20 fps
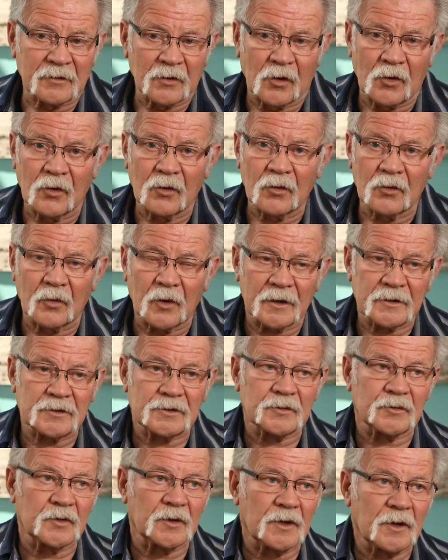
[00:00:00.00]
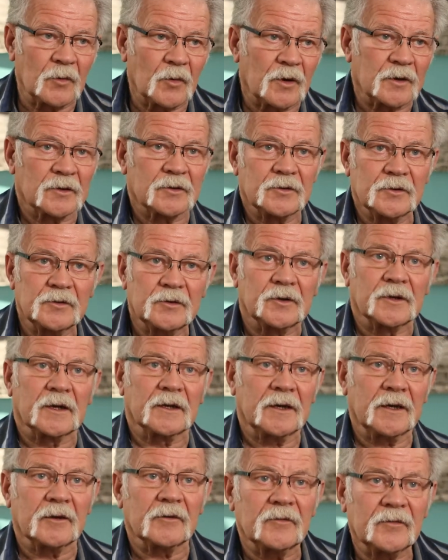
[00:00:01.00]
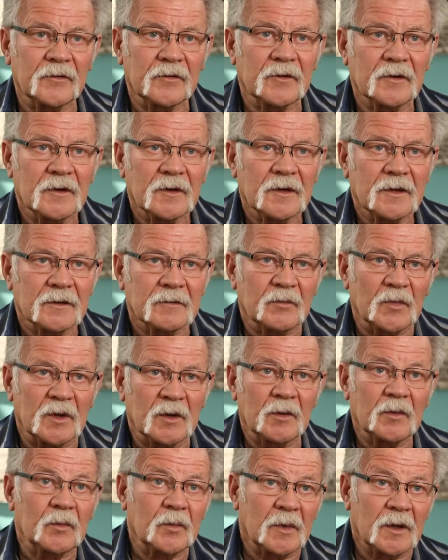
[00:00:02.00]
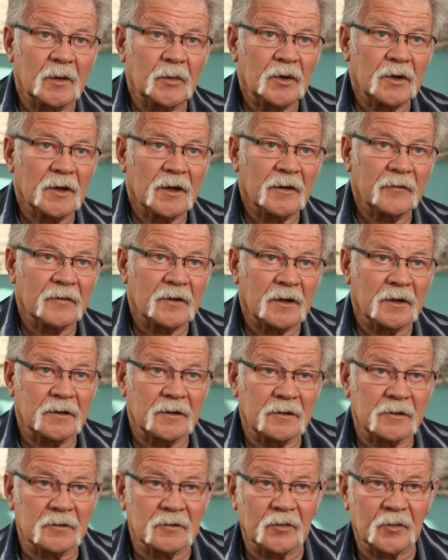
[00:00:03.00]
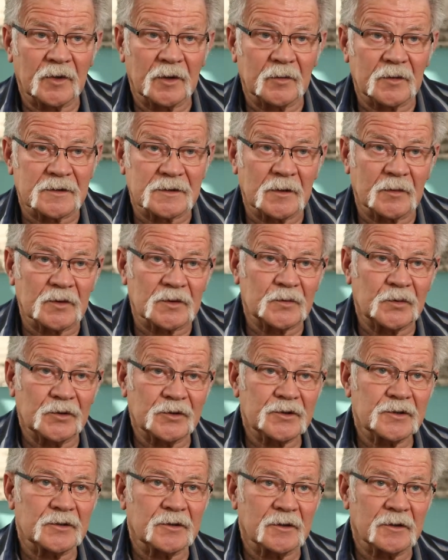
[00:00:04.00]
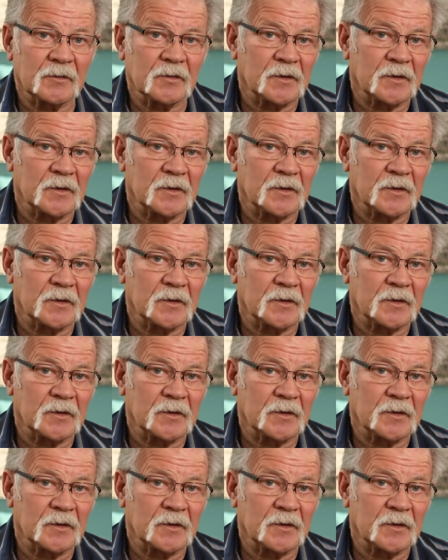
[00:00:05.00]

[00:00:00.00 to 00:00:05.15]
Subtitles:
know what you really want to do in life, maybe you have an idea or maybe somebody's pushing you,